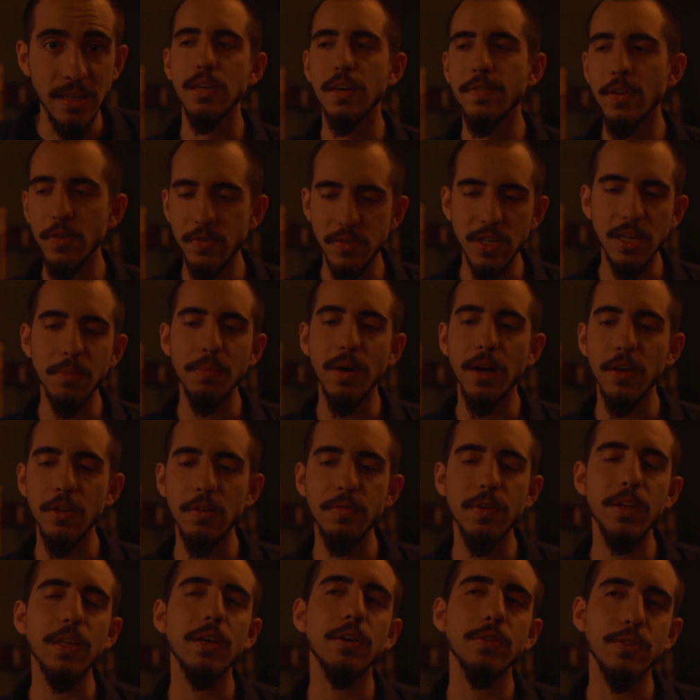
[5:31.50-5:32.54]
If you've seen my other
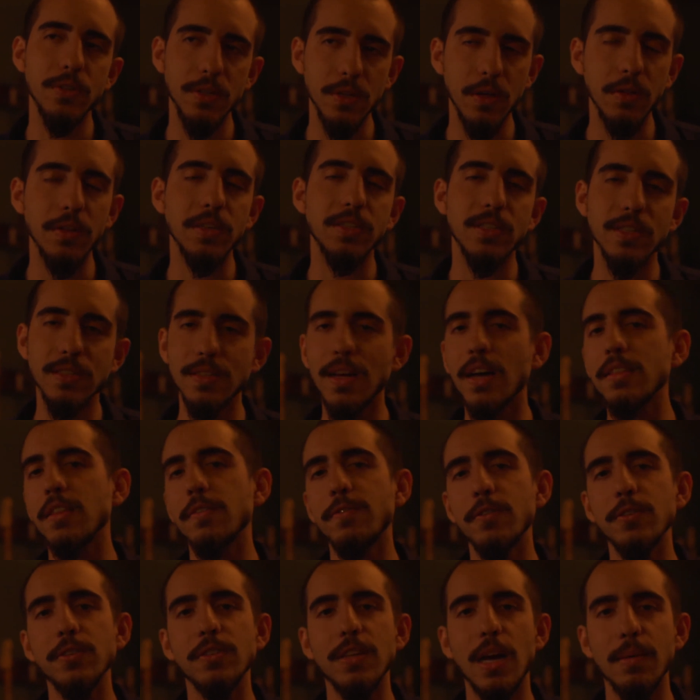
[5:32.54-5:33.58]
videos, you know this is not the
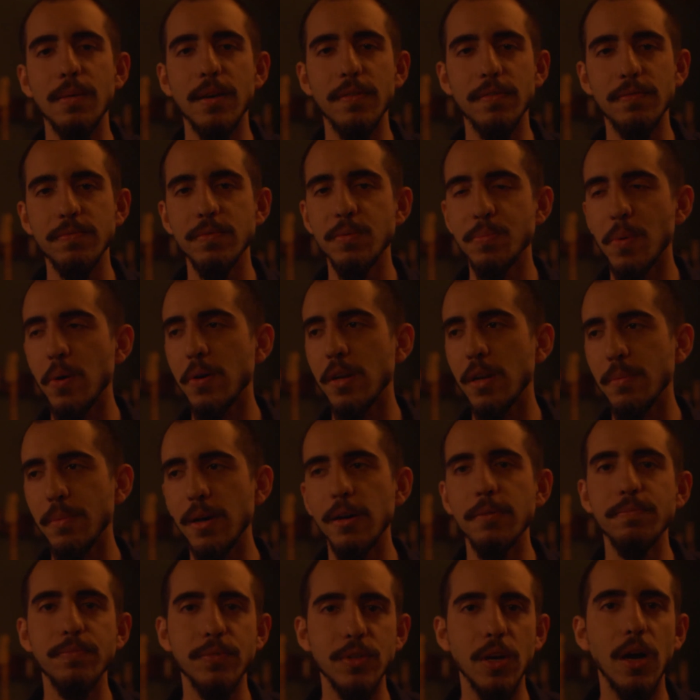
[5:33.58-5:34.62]
first time I've spoken
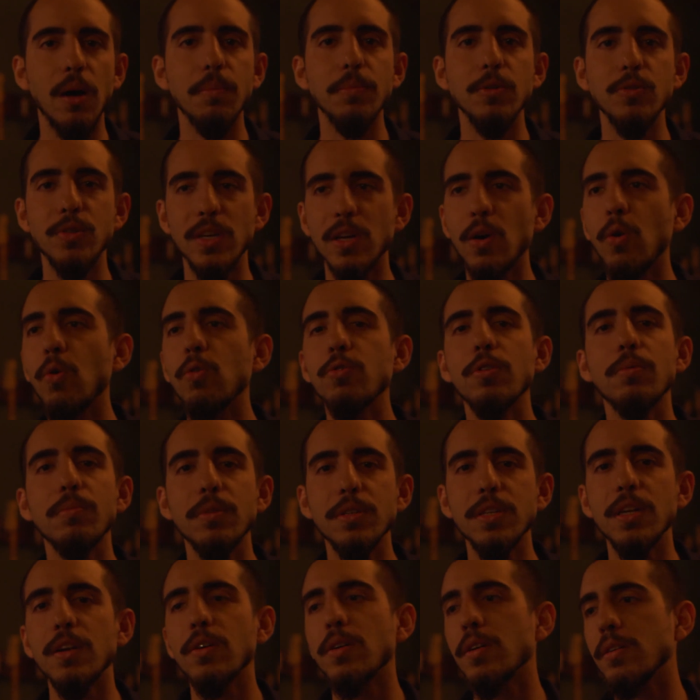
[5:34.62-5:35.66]
about Tom using older
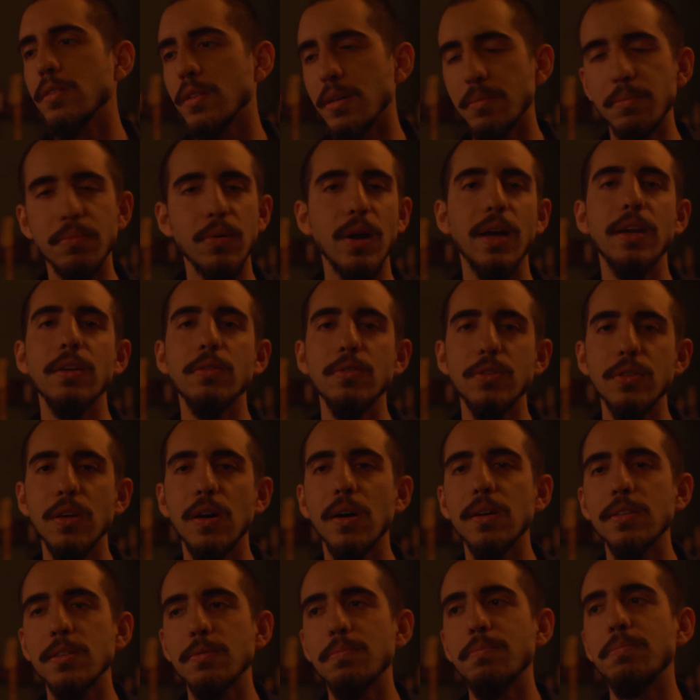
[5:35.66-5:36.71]
material in brand new
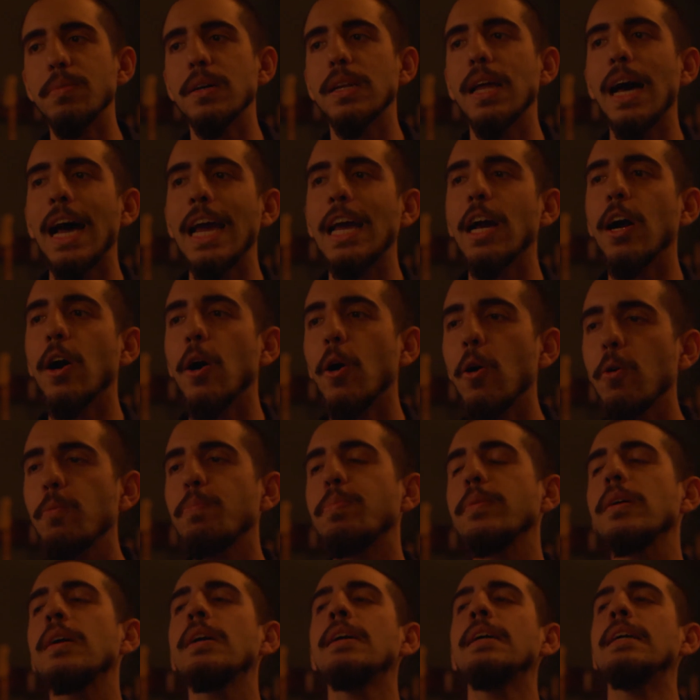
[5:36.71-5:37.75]
songs, but I
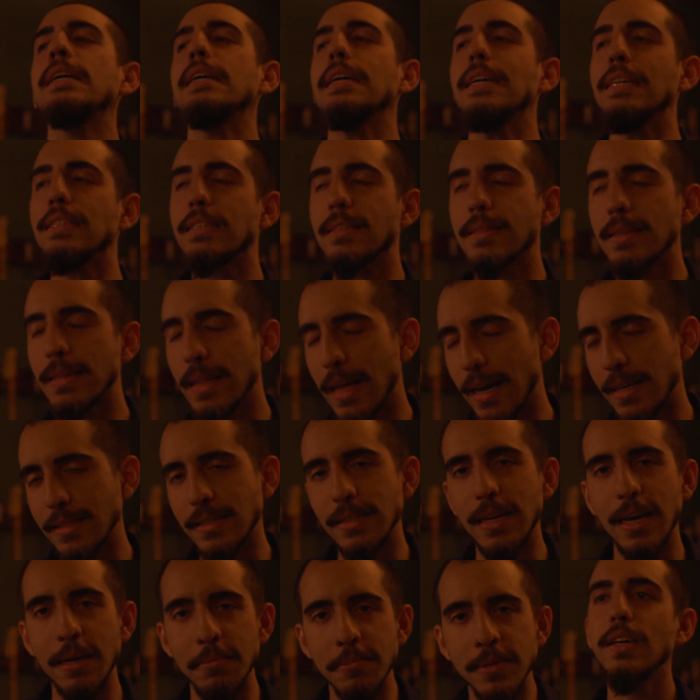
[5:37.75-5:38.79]
hope it's the
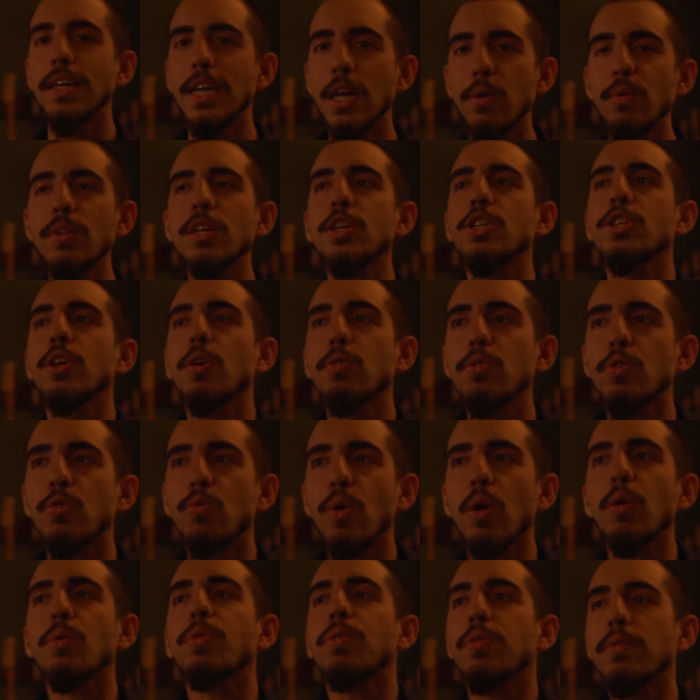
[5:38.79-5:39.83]
last time. He really showed
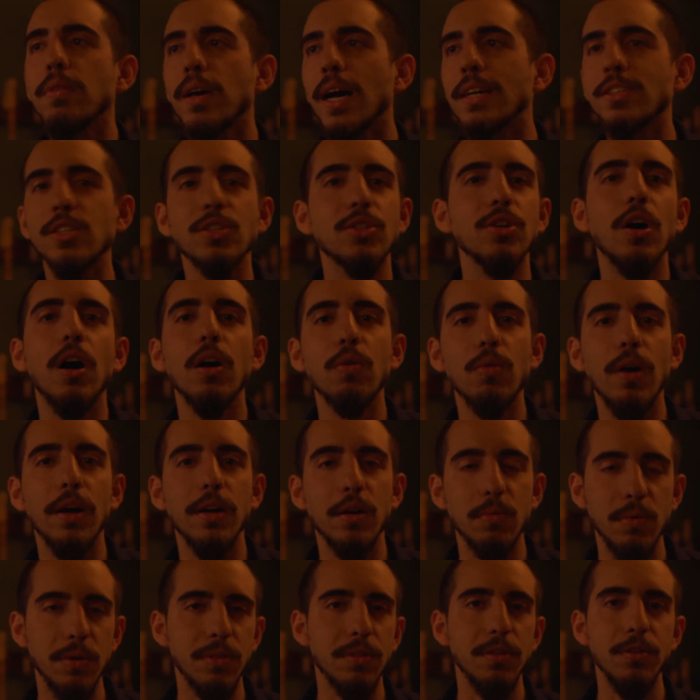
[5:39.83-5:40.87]
growth as a
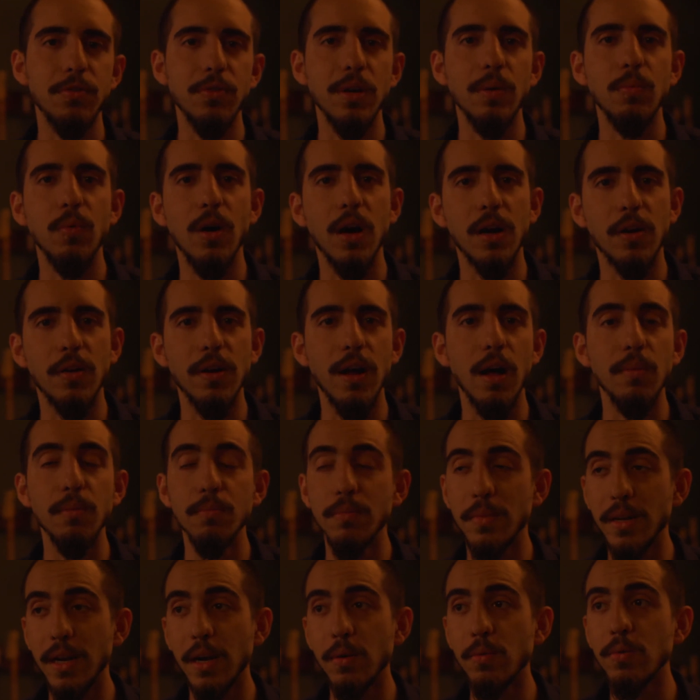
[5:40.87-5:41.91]
songwriter with the Dreamwalker
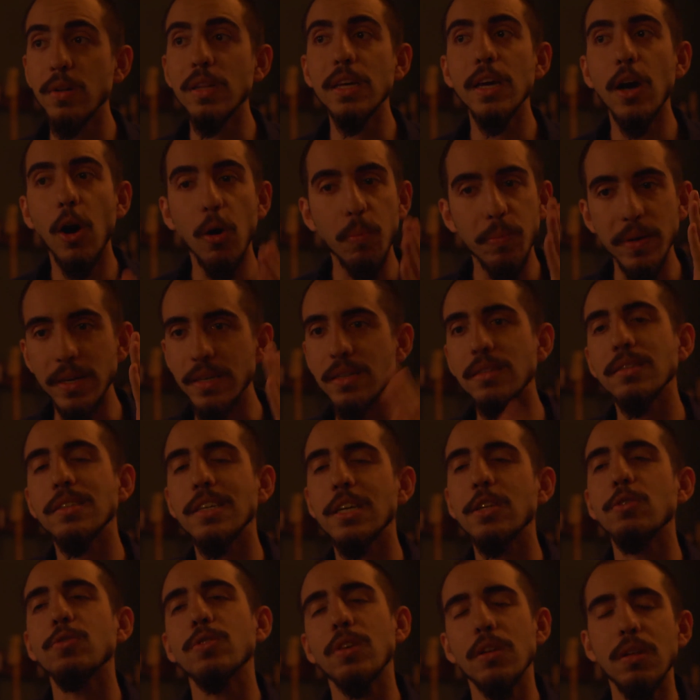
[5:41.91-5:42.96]
album, and I really hope he
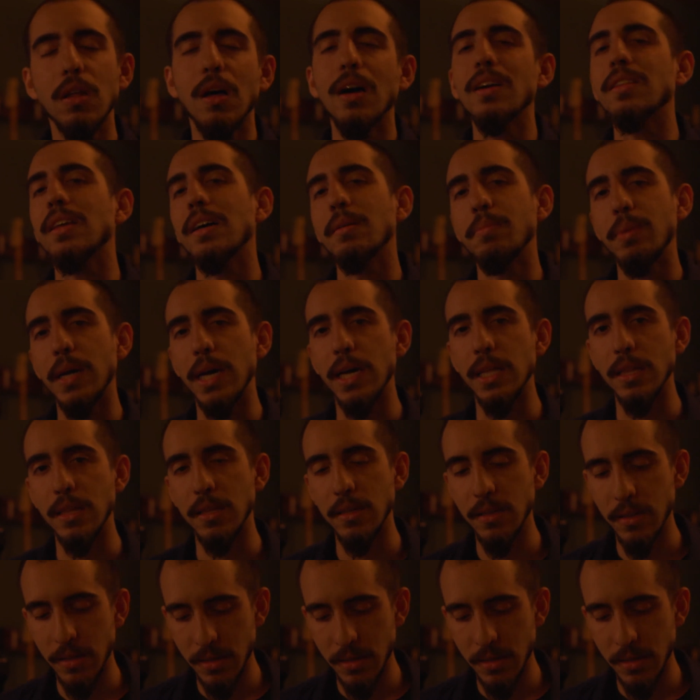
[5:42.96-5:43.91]
continues along that path.